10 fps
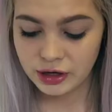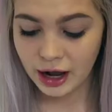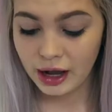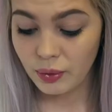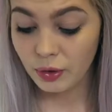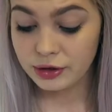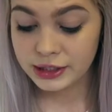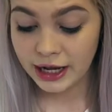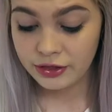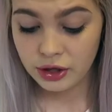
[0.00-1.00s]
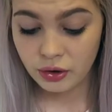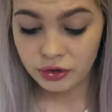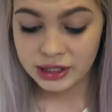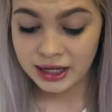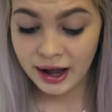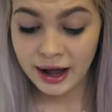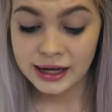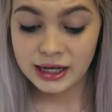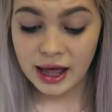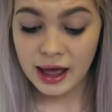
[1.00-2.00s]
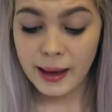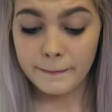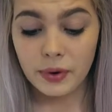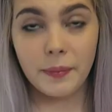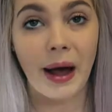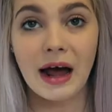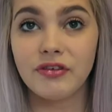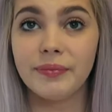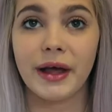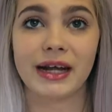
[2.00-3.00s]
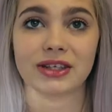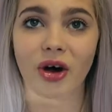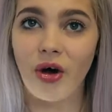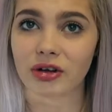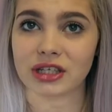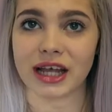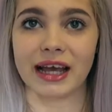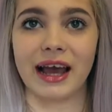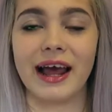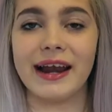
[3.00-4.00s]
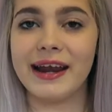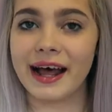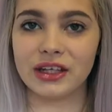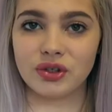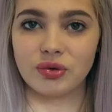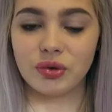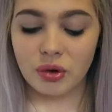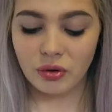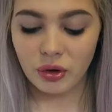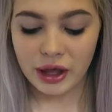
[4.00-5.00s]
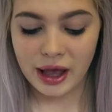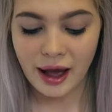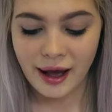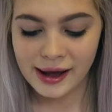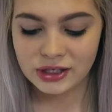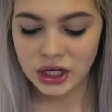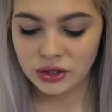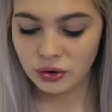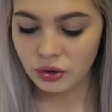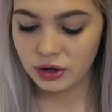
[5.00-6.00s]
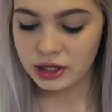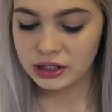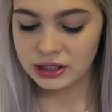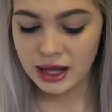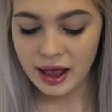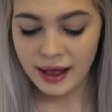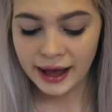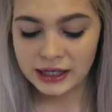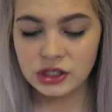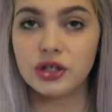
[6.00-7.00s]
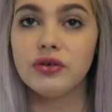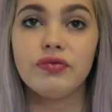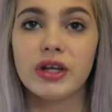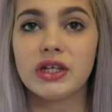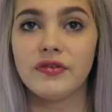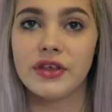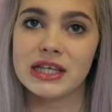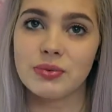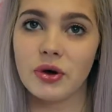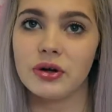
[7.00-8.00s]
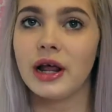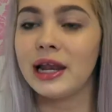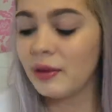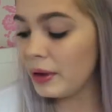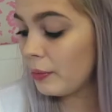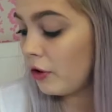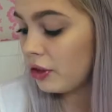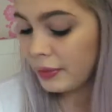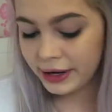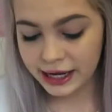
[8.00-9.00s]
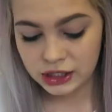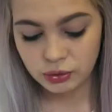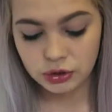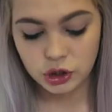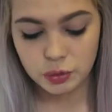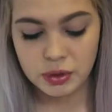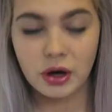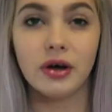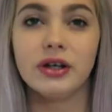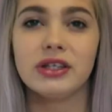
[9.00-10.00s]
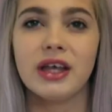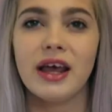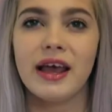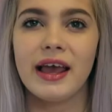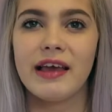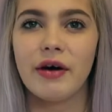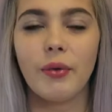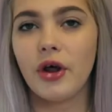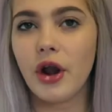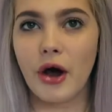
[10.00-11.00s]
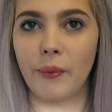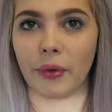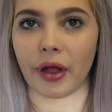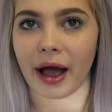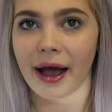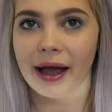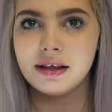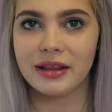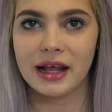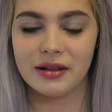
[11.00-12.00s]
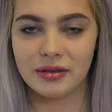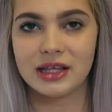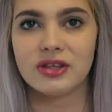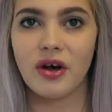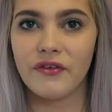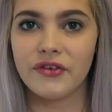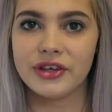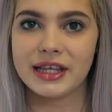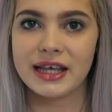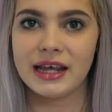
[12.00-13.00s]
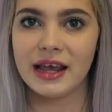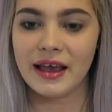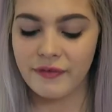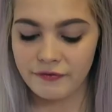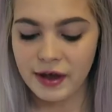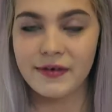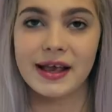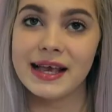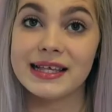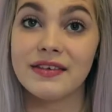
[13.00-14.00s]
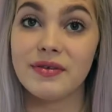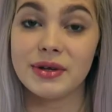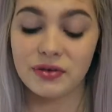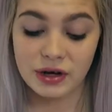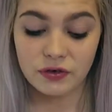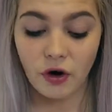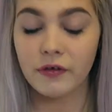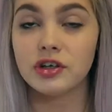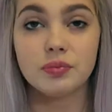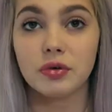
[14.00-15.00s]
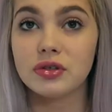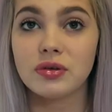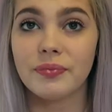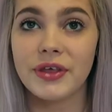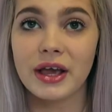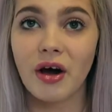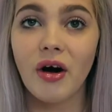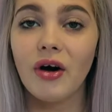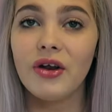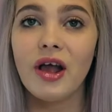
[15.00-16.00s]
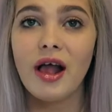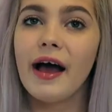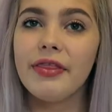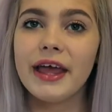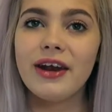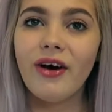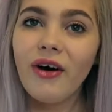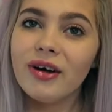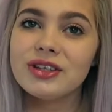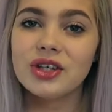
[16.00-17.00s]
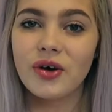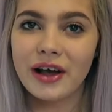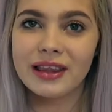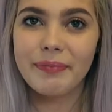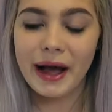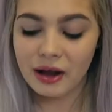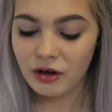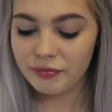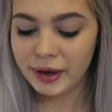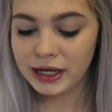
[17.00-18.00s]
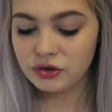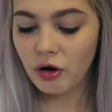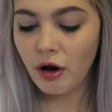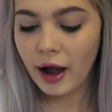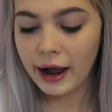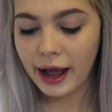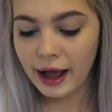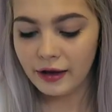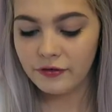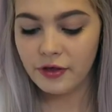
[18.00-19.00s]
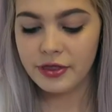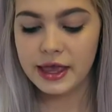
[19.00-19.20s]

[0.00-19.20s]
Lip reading: darker ones at the other side, but apart from that, it's all just like natural looking eyeshadow colours. I do reach for this one a little bit more than my NYX one, just because if I want a normal eye, then this is obviously very easy for me to reach for and just put something on. And then also at the back of my drawer, I have